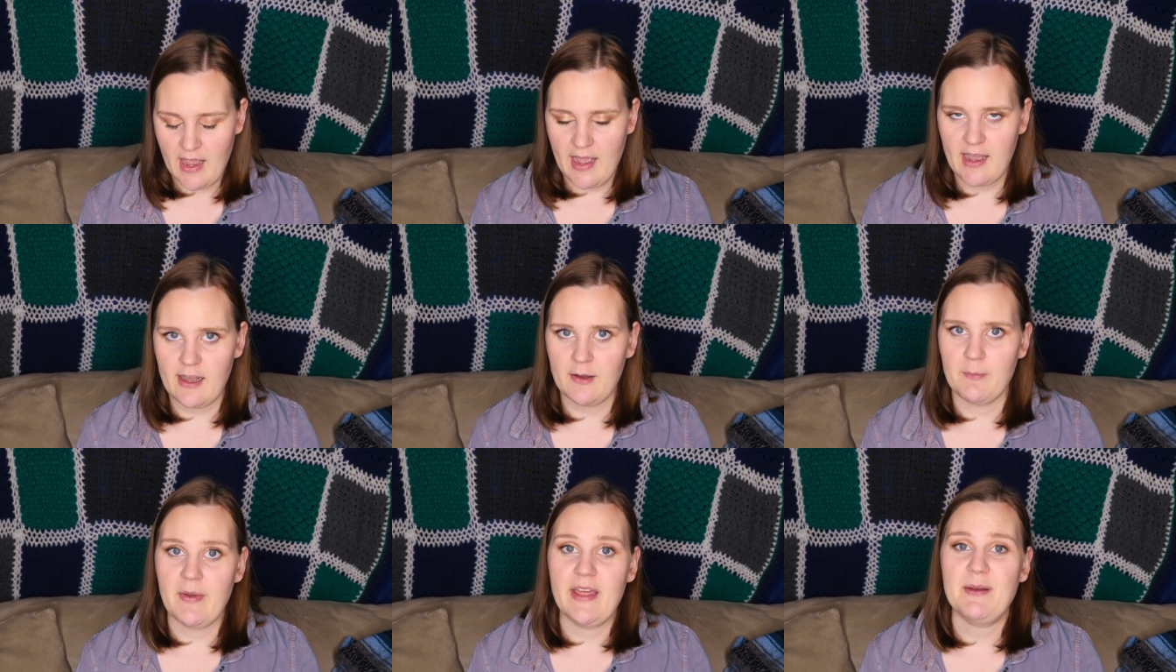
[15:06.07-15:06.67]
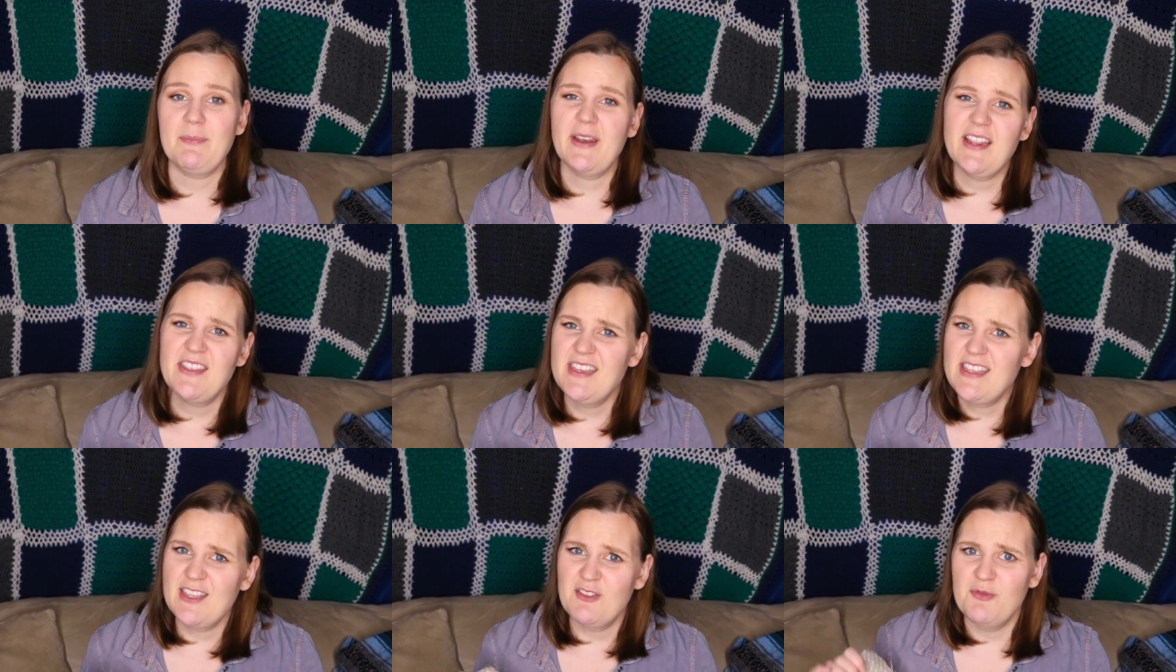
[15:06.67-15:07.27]
Um, but I
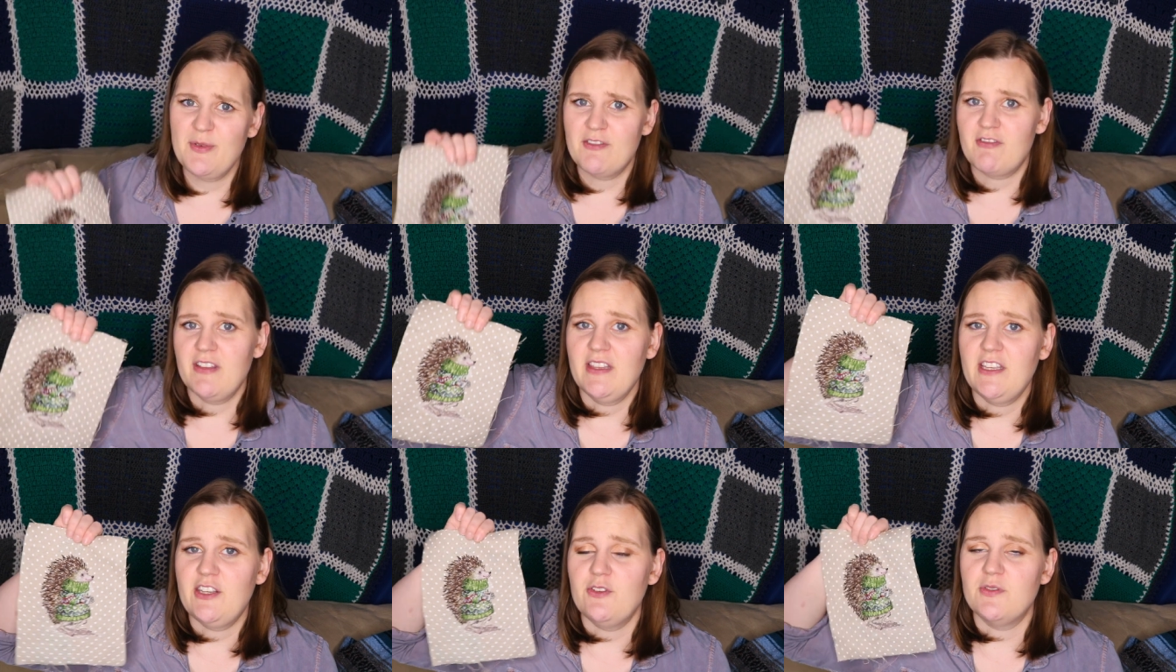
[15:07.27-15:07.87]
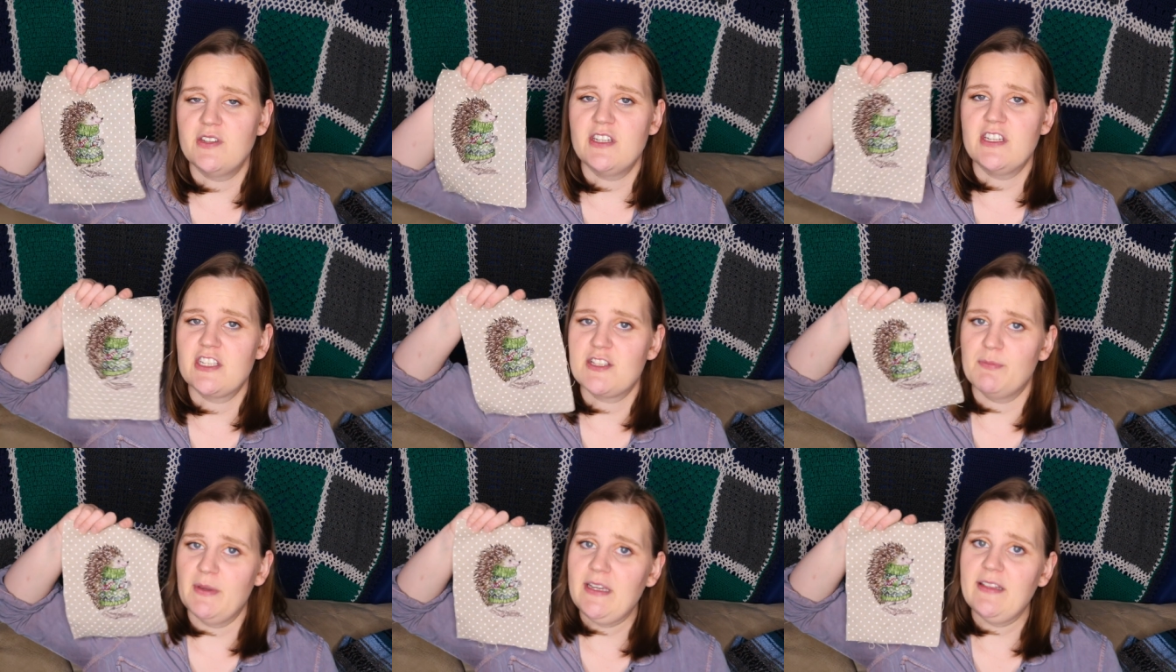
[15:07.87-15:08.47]
think they would be really cute to
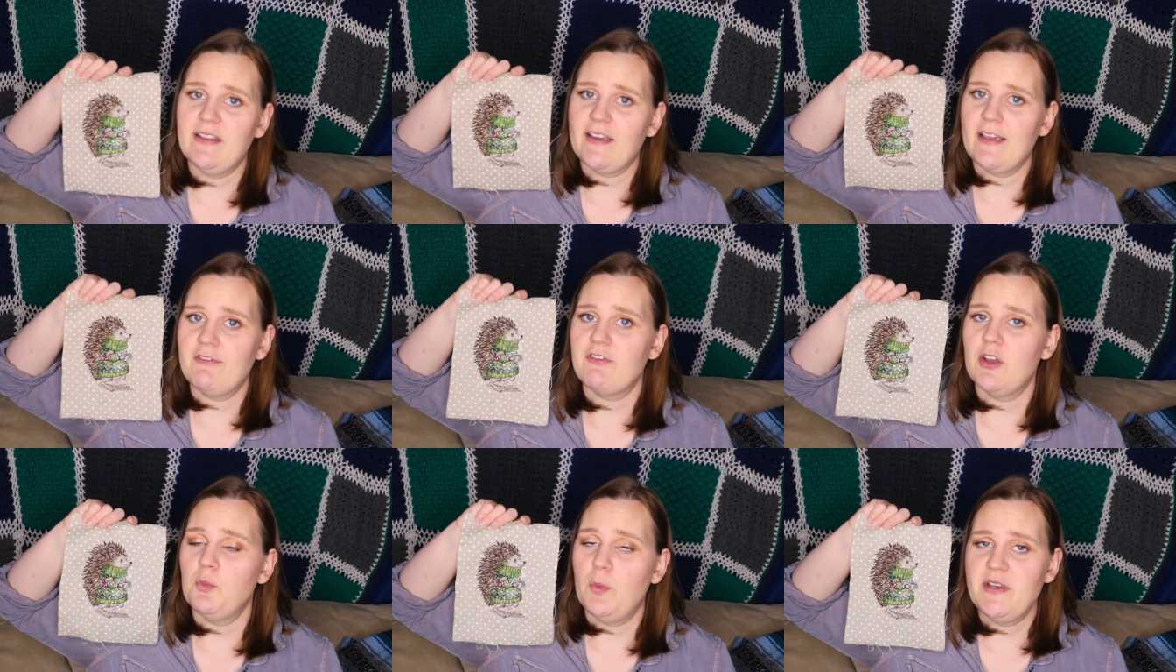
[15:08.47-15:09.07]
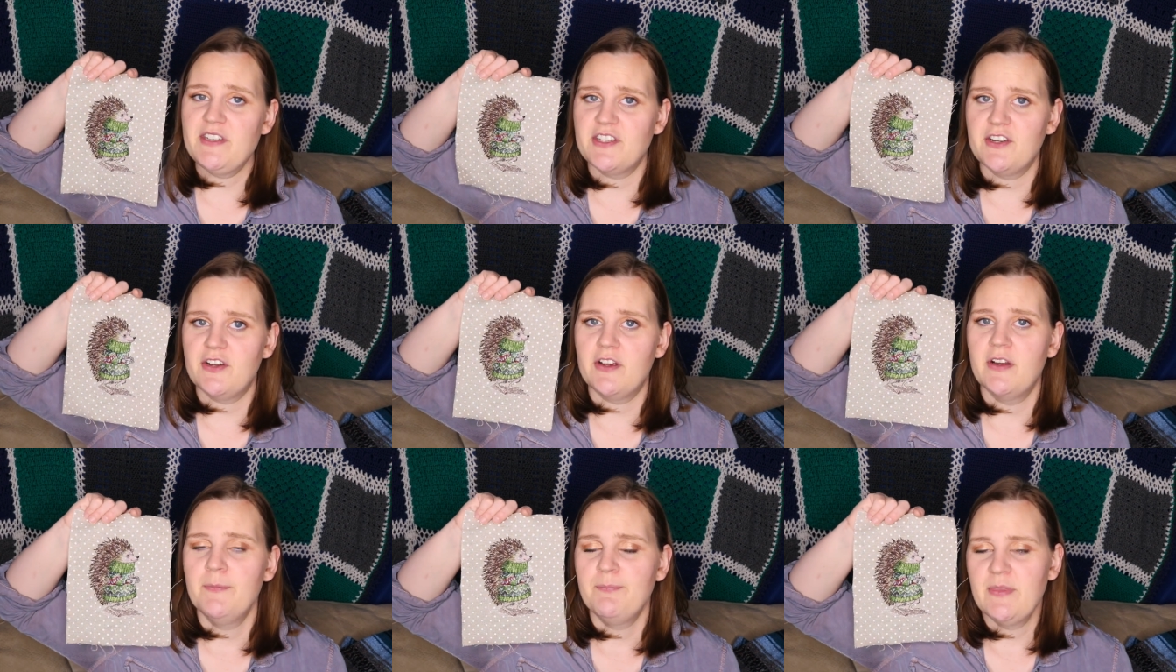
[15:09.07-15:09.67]
display like every
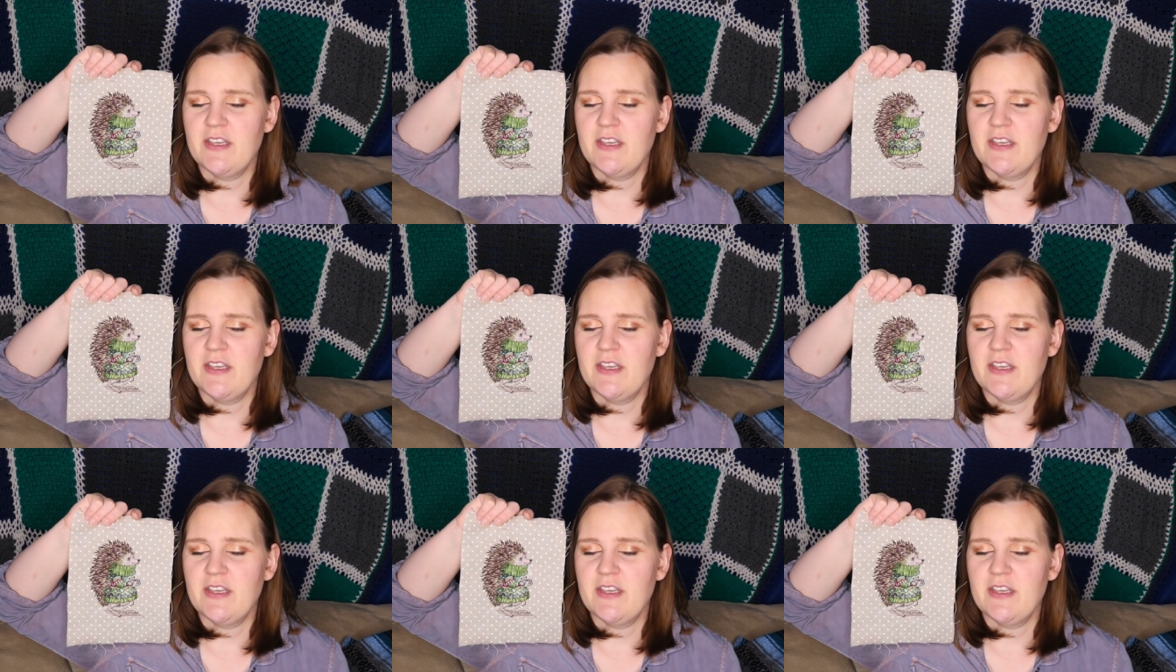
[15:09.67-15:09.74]
winter.